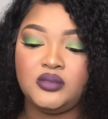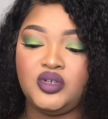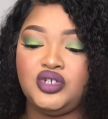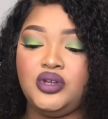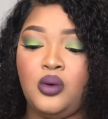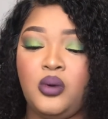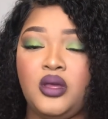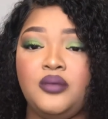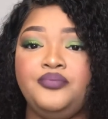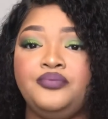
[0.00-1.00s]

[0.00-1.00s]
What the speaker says: But you know what?